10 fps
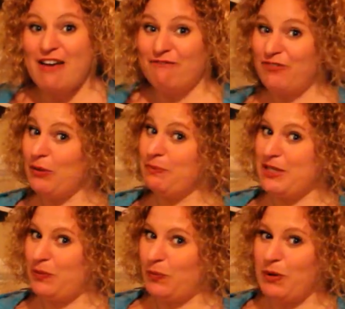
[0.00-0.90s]
Filmed
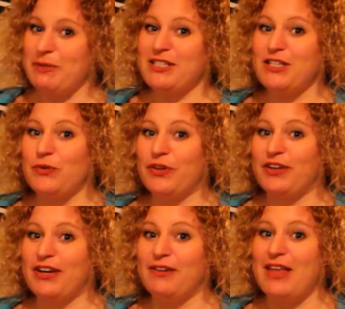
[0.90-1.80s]
in Wilmington,
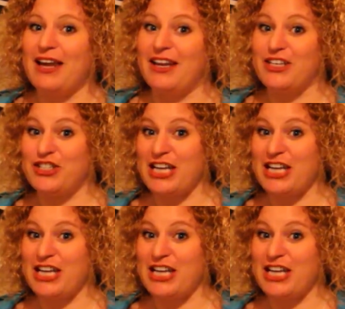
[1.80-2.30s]
North Carolina,